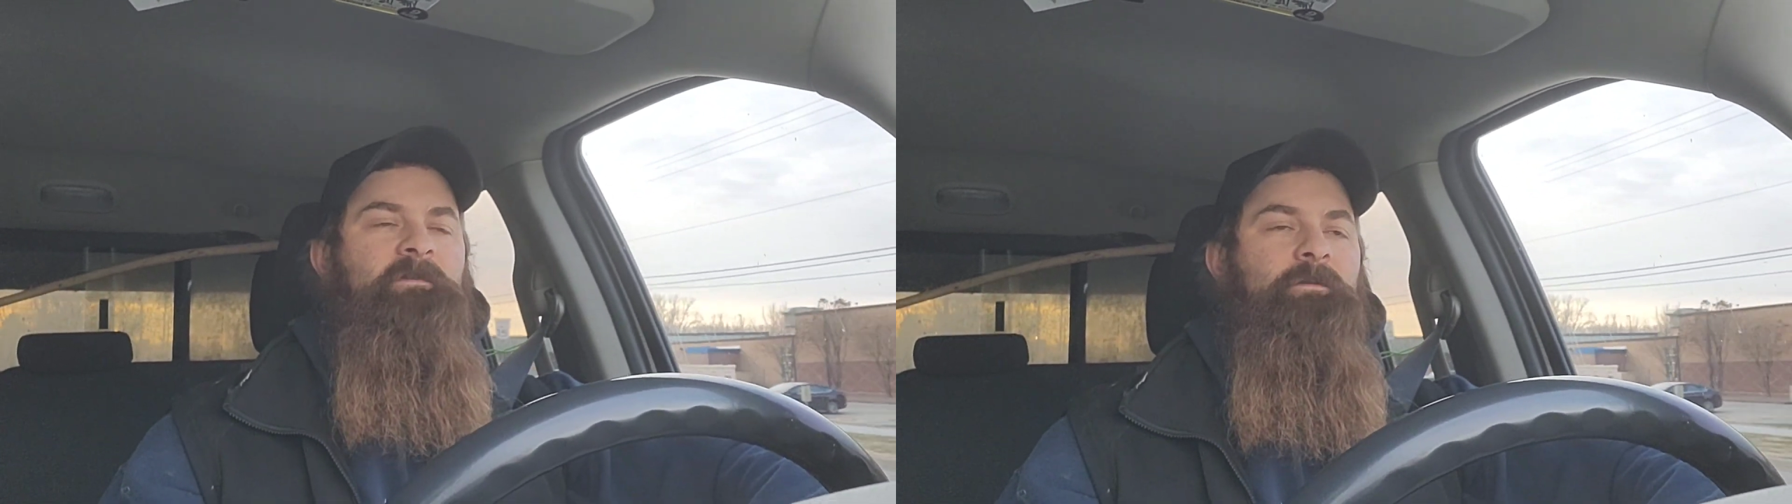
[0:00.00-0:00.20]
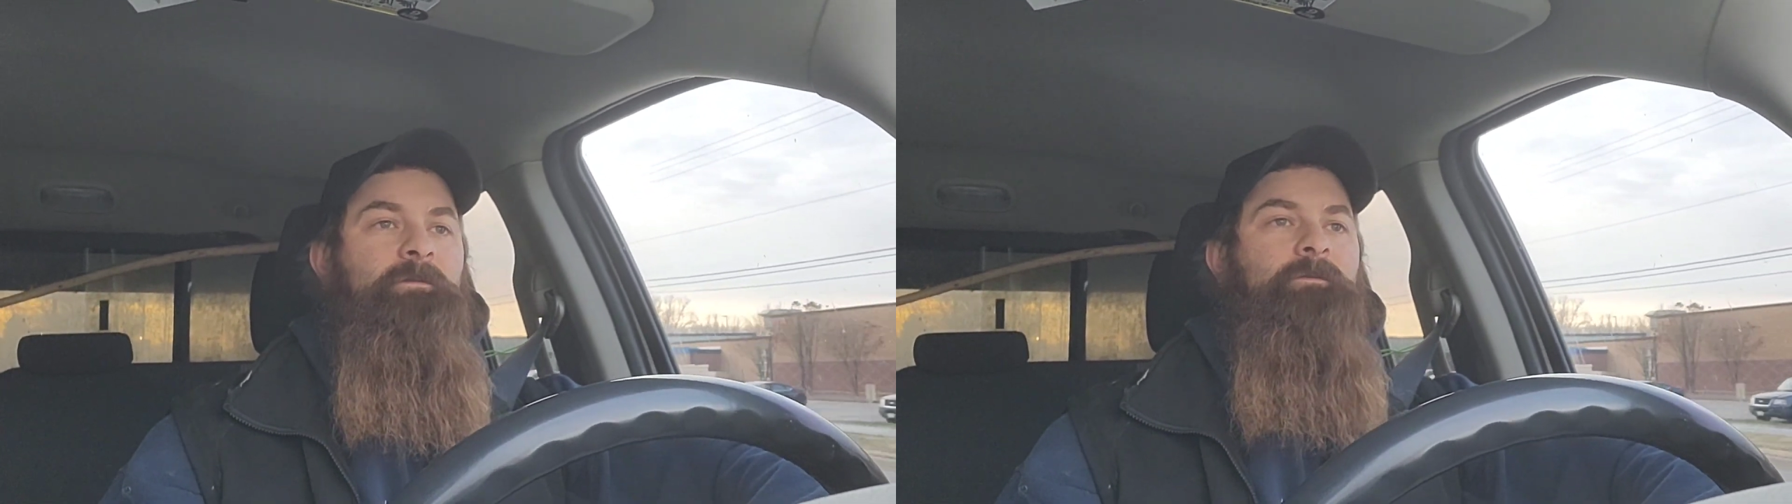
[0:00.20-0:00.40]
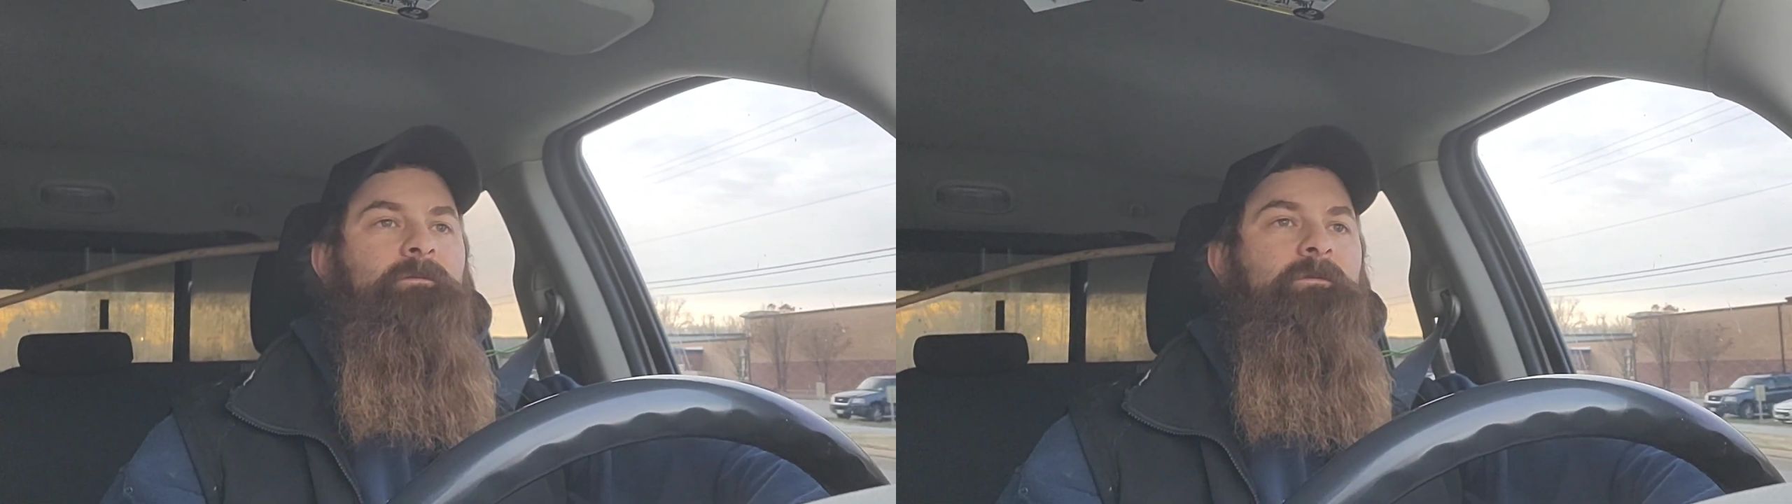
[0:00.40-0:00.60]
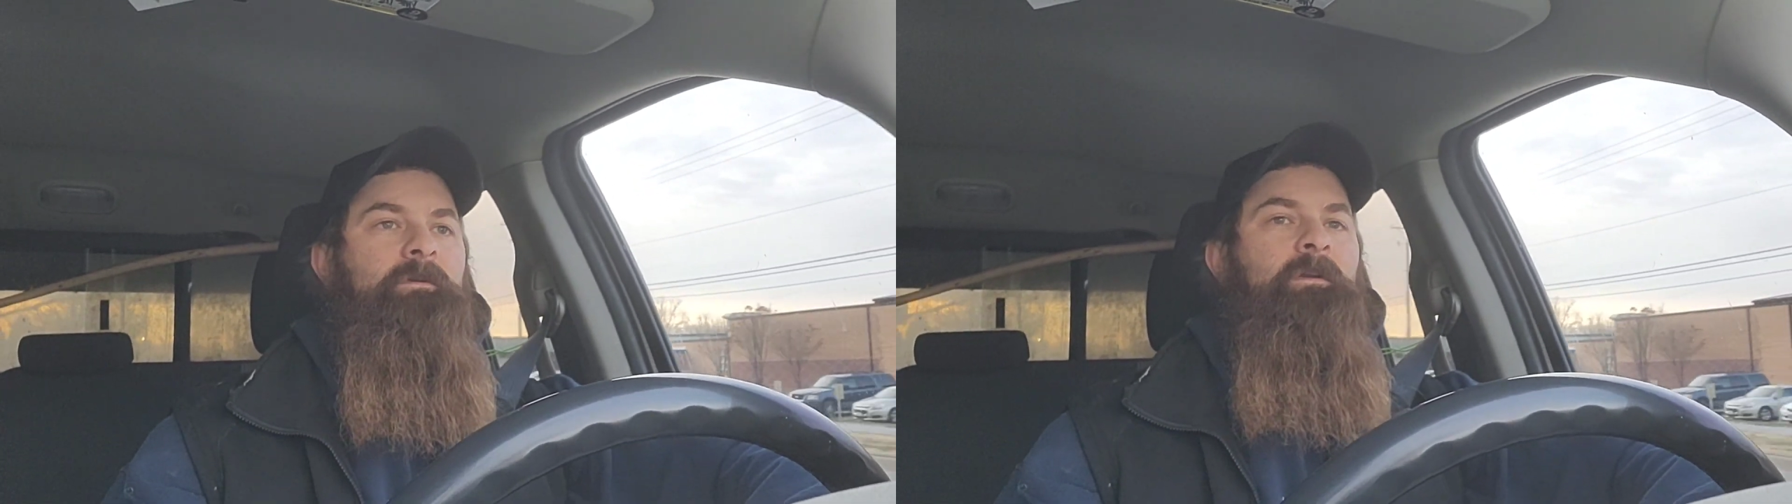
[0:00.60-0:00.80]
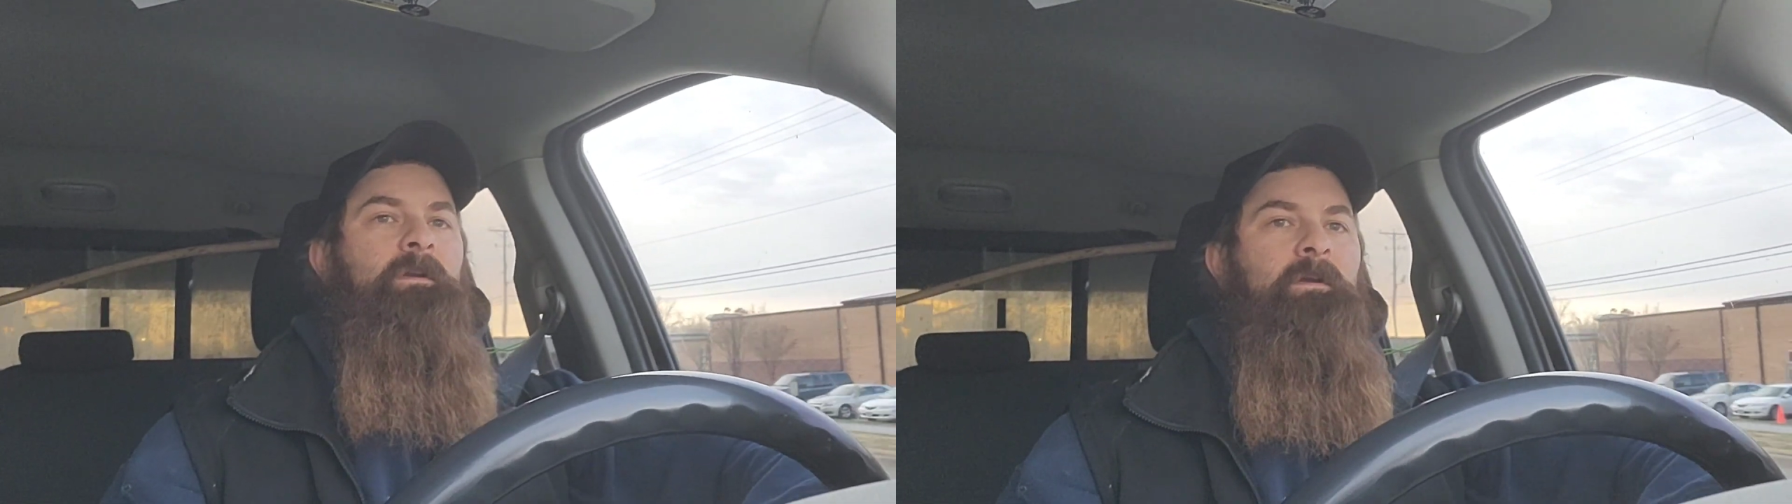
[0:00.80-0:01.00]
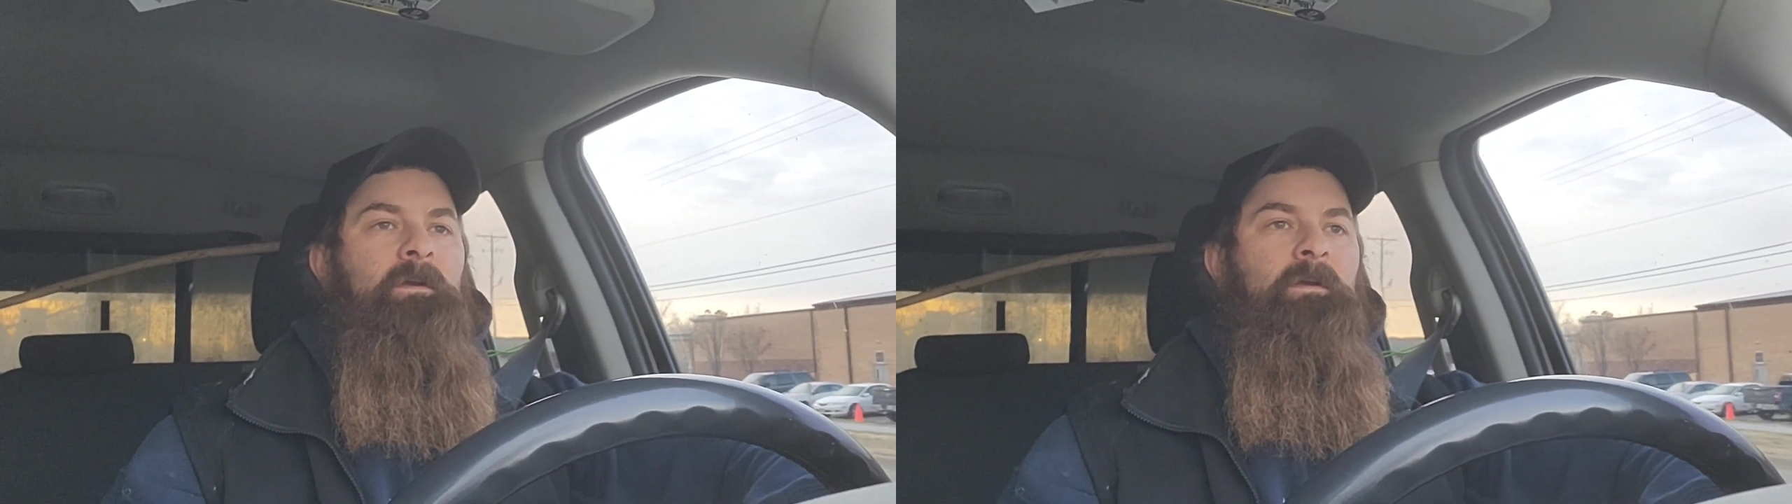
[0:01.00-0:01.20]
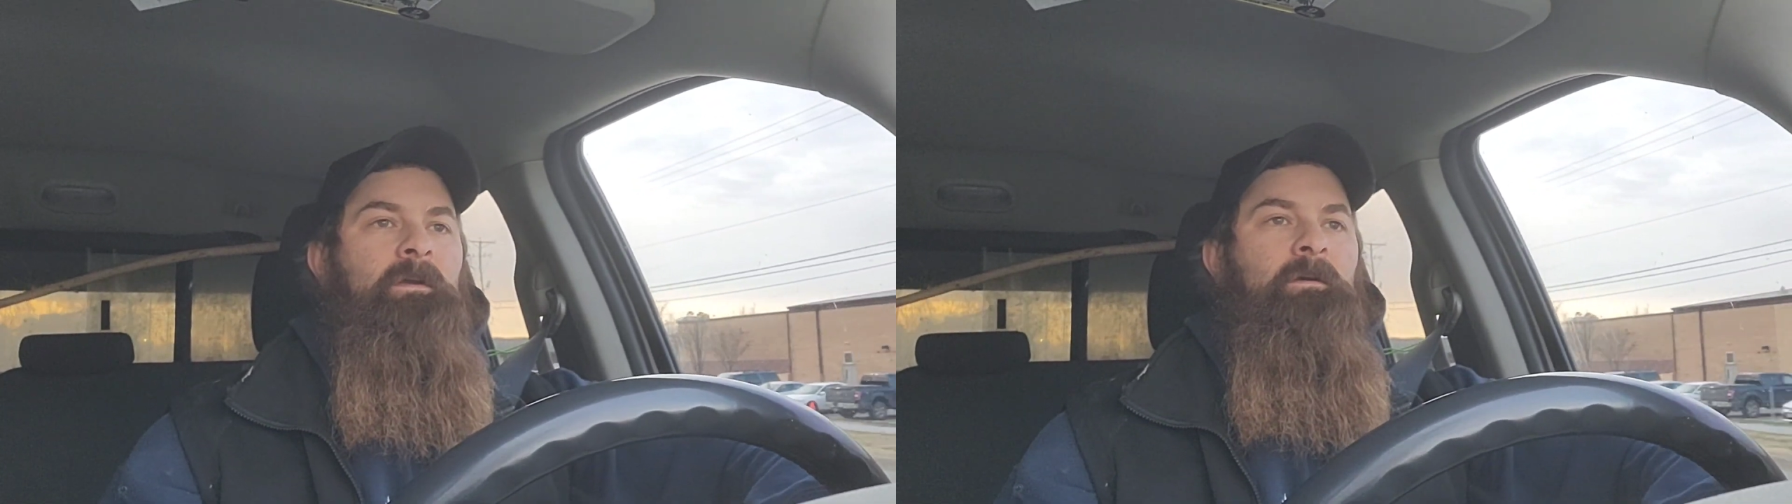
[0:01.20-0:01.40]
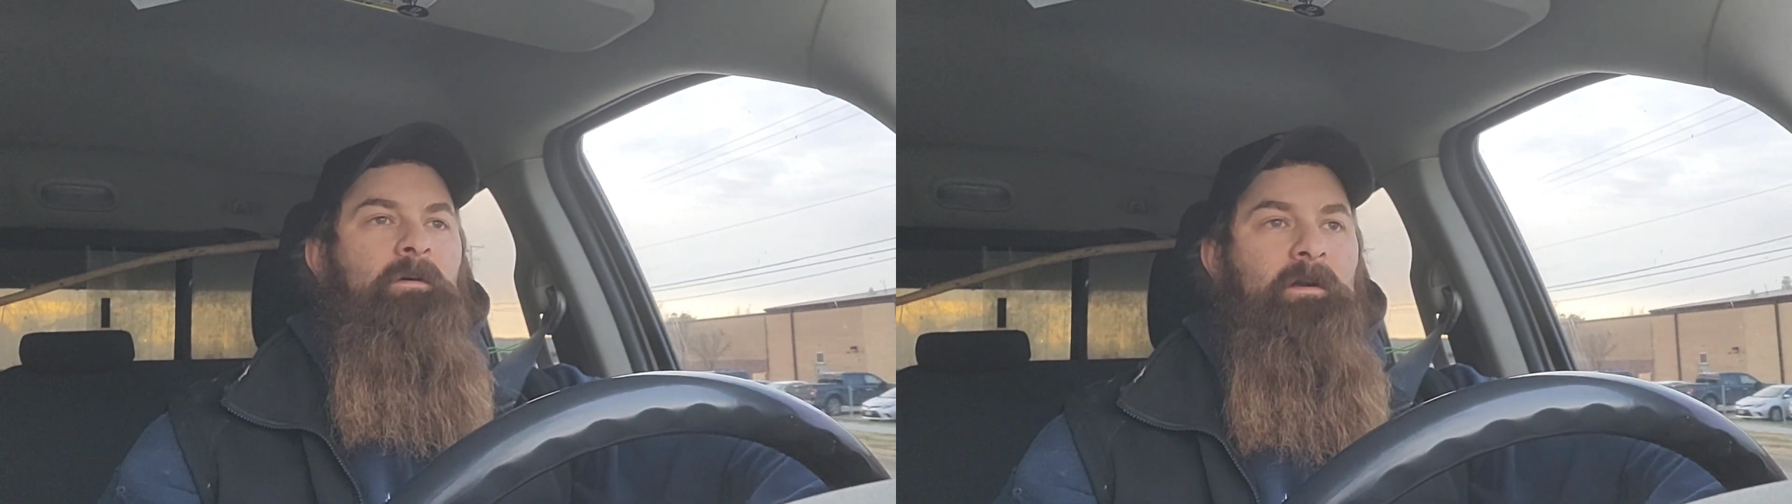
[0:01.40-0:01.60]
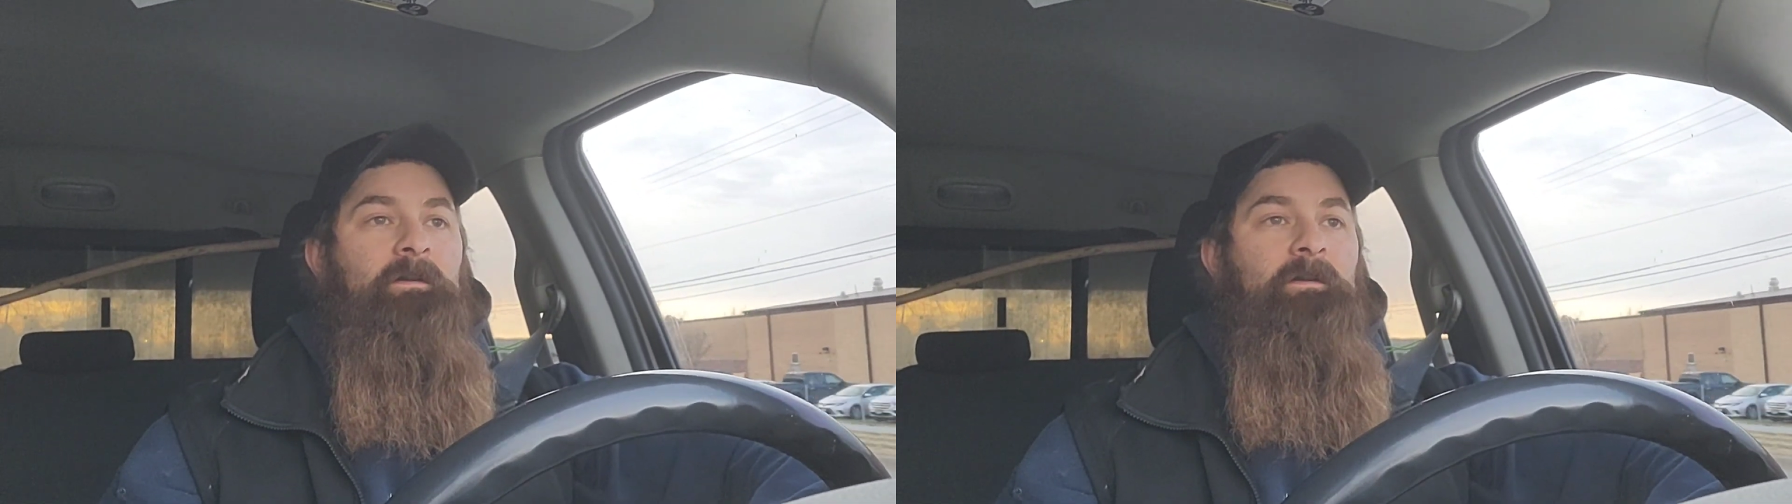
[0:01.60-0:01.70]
So, well,